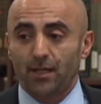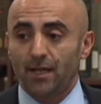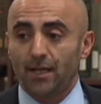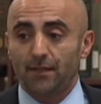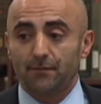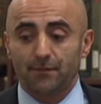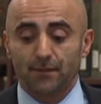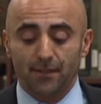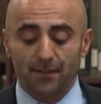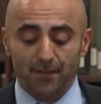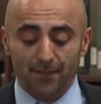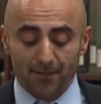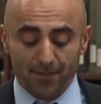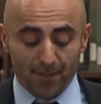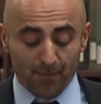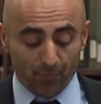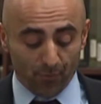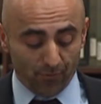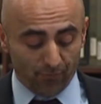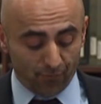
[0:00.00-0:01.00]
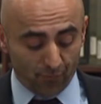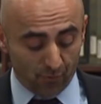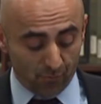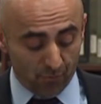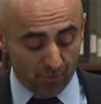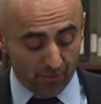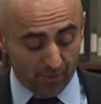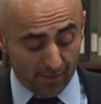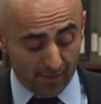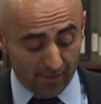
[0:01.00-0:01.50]
I have a couple of
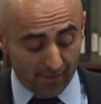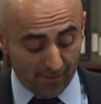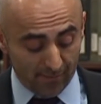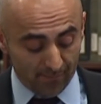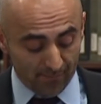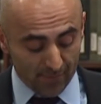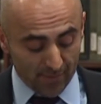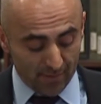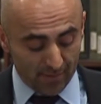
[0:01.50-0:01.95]
former uh,